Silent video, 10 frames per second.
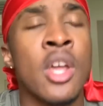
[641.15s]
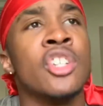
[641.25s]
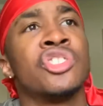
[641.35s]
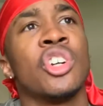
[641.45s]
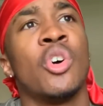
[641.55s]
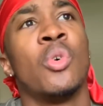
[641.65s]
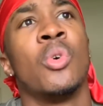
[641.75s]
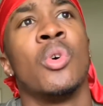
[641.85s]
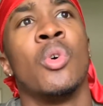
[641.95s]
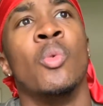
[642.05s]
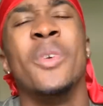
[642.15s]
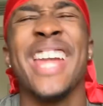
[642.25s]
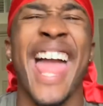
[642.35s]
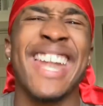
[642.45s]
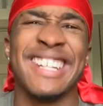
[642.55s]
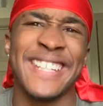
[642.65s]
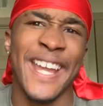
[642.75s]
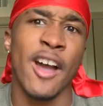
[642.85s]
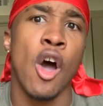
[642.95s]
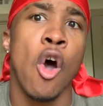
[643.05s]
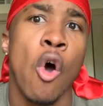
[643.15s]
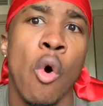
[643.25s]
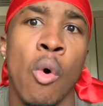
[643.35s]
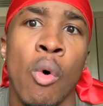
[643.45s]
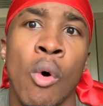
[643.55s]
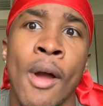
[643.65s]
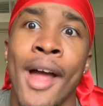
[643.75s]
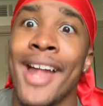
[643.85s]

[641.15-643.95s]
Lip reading: So we had to dig a hole